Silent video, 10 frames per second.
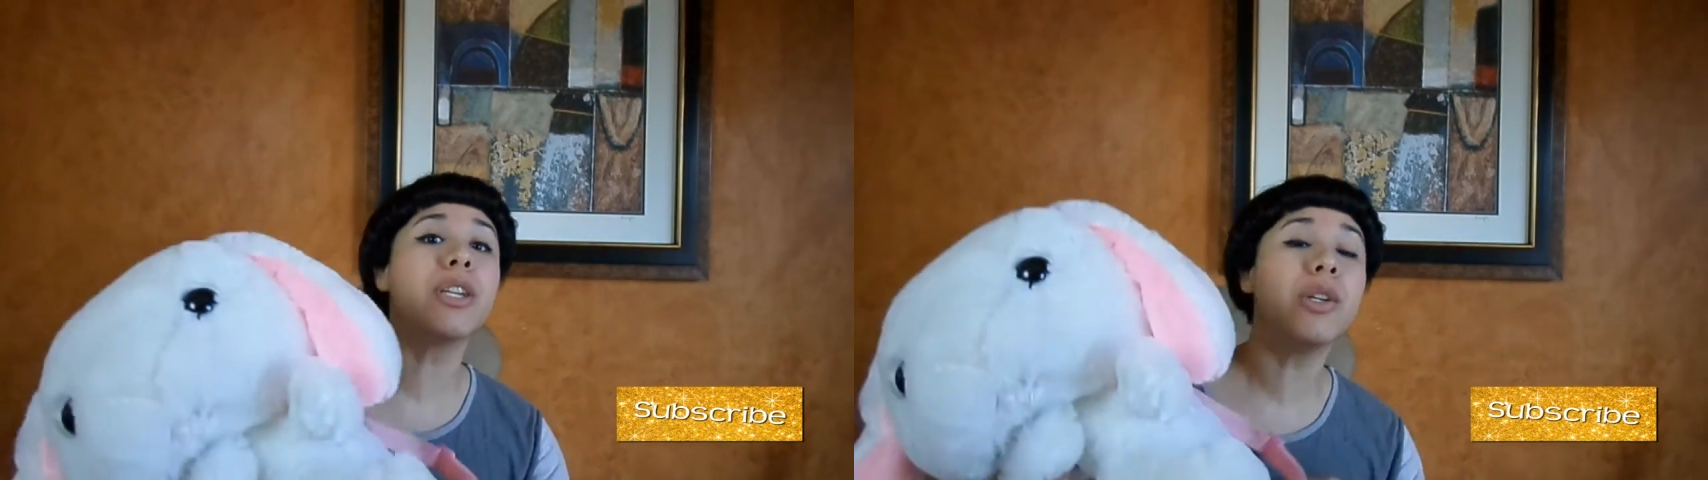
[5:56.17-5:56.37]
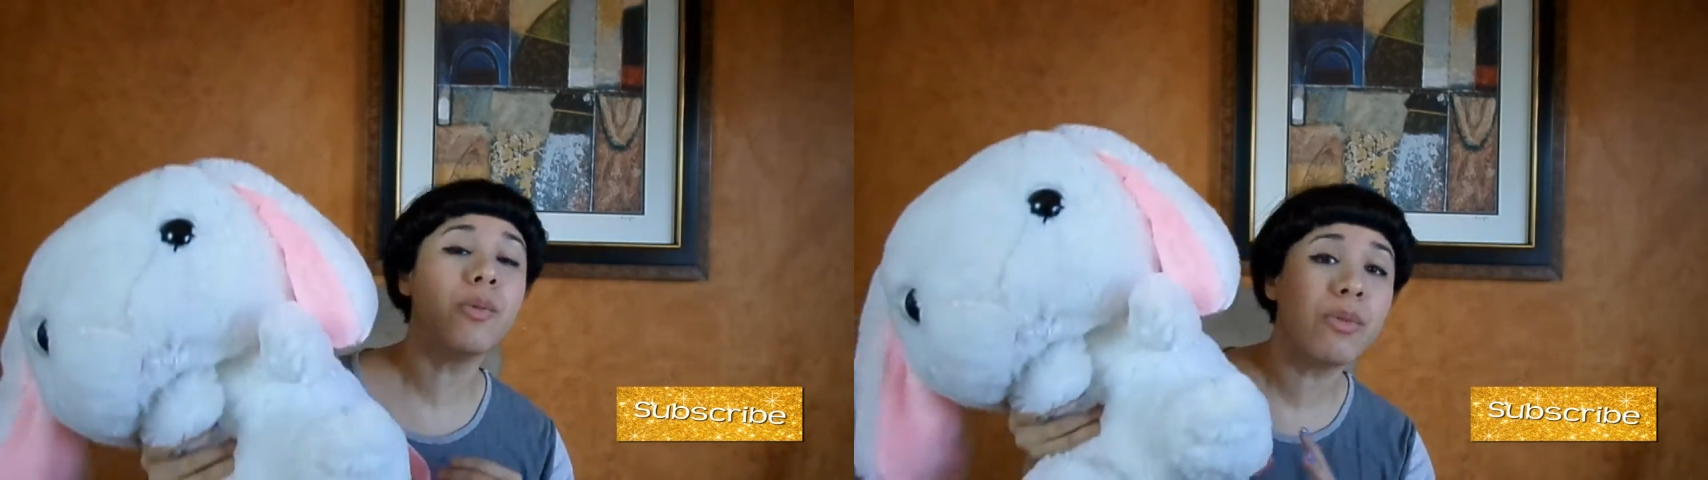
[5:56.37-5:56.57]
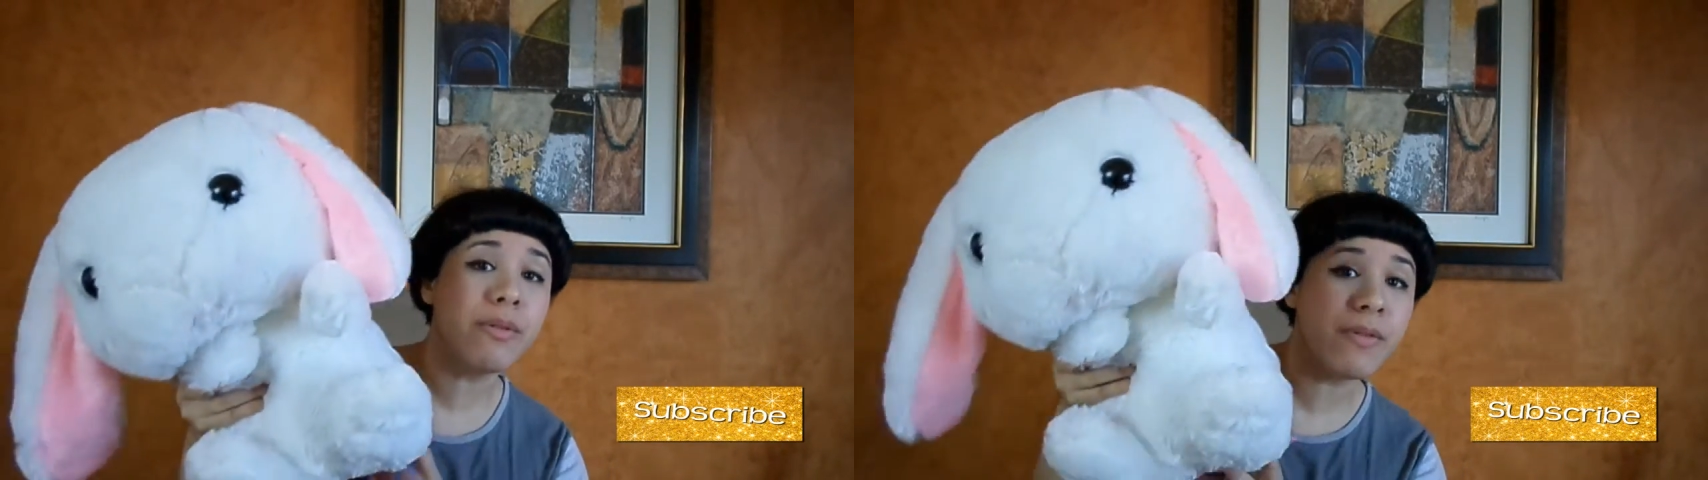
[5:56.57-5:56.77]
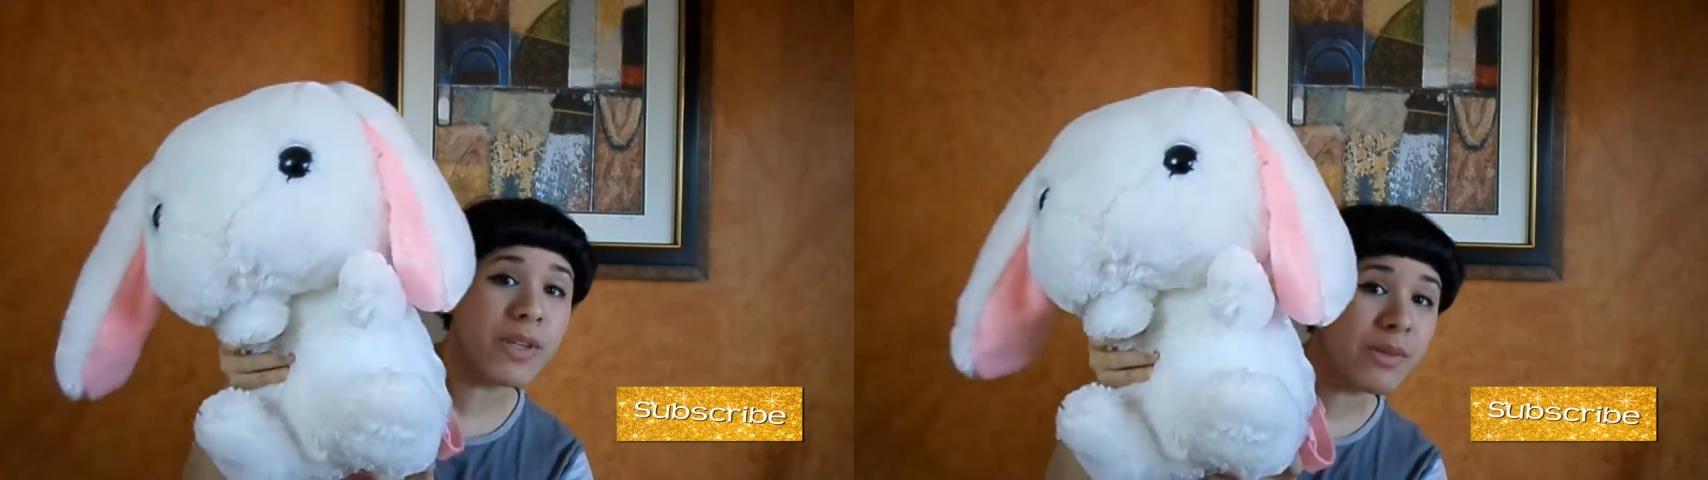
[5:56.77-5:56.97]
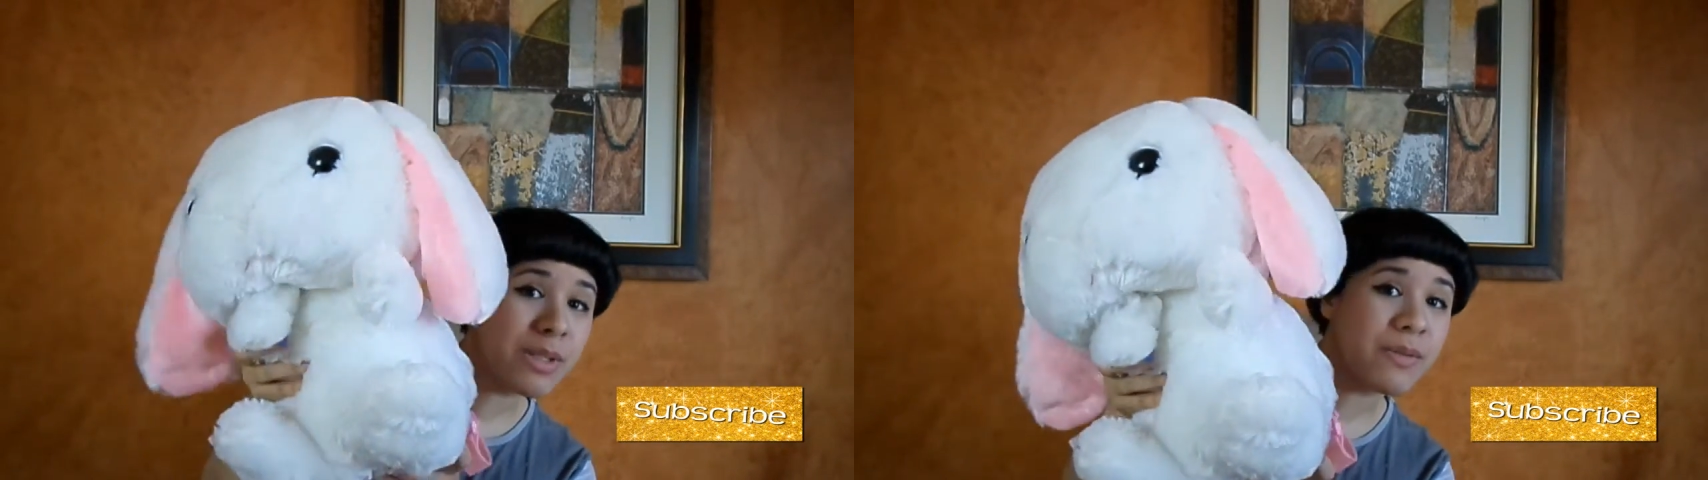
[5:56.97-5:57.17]
cute
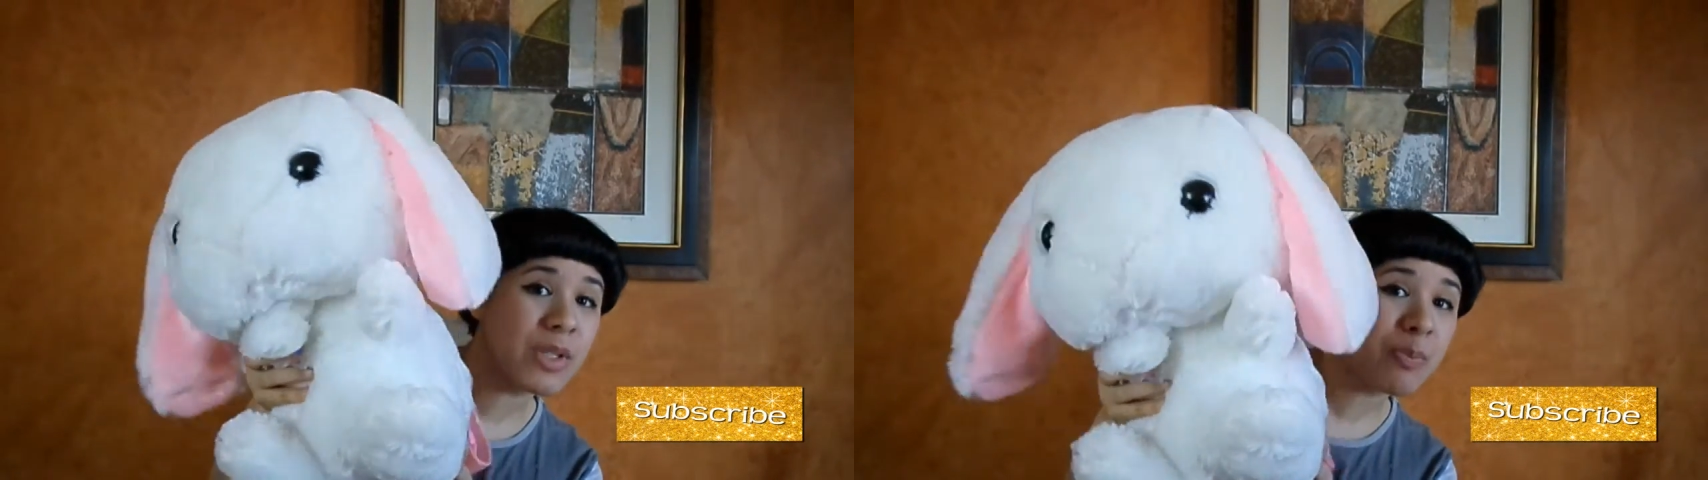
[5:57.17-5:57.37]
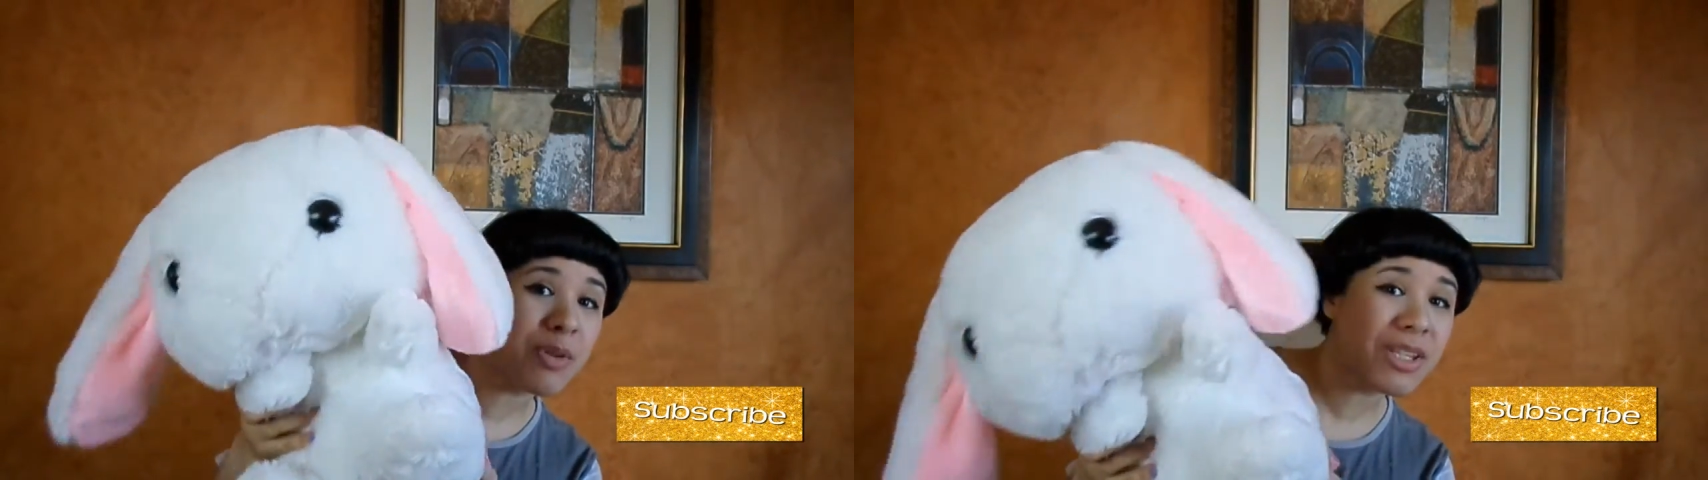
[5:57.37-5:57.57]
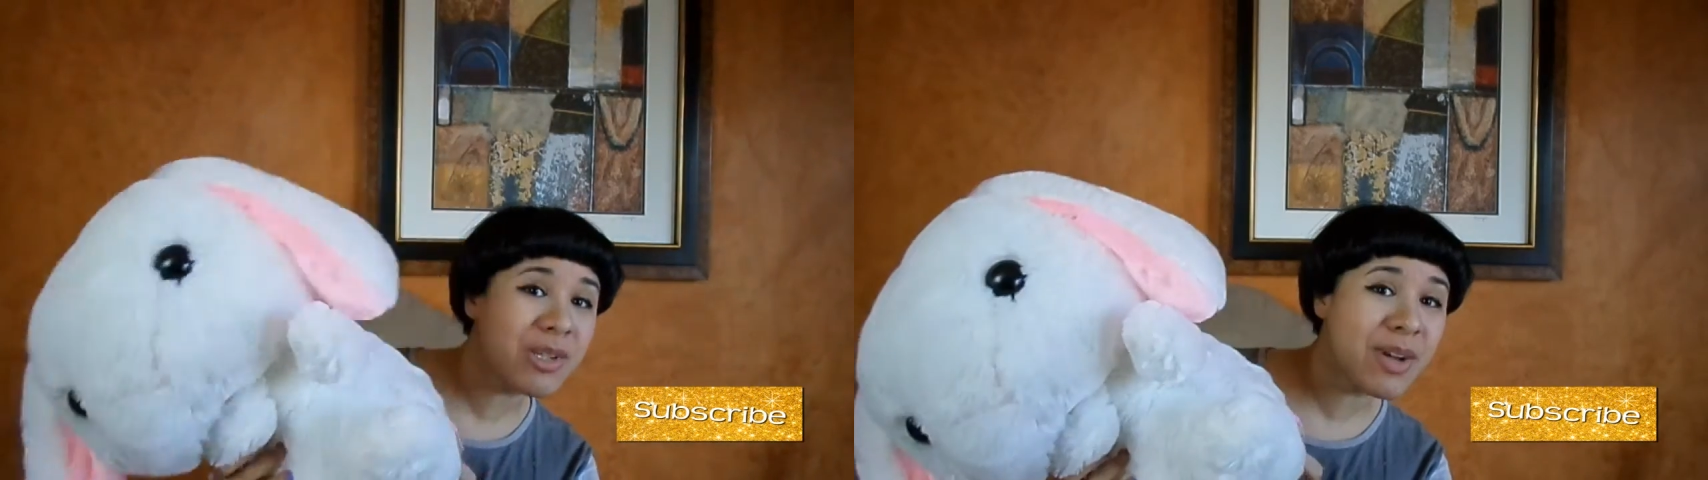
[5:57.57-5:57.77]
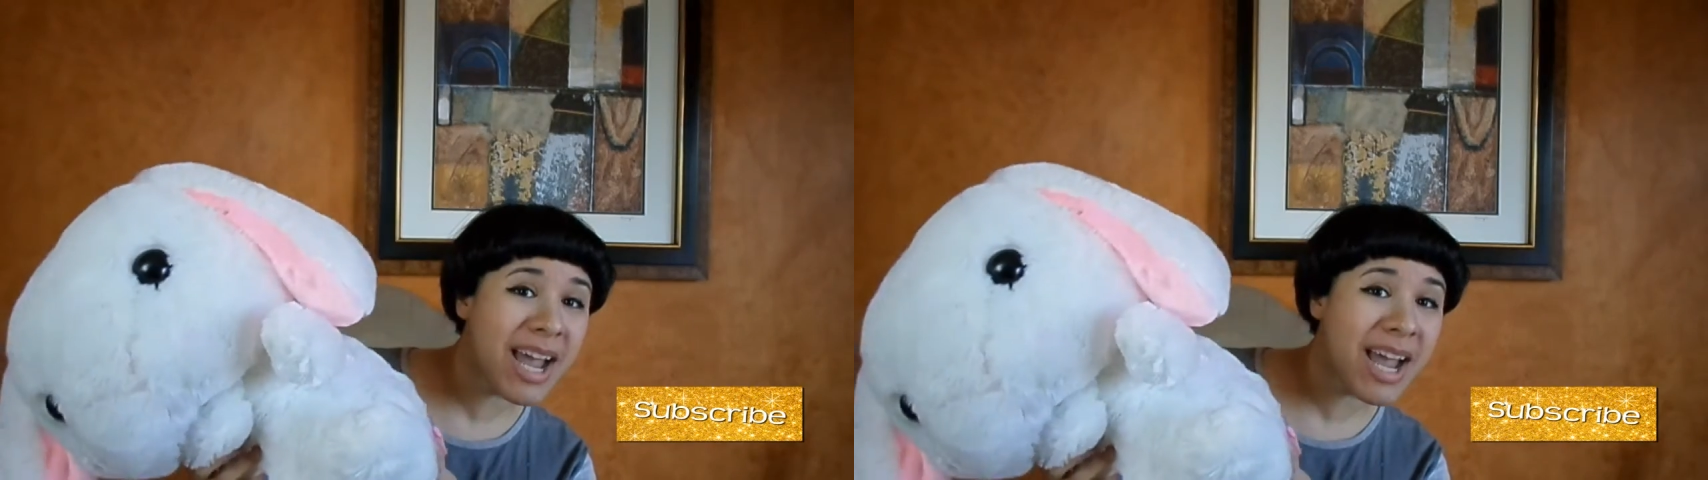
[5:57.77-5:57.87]
reviews of super cute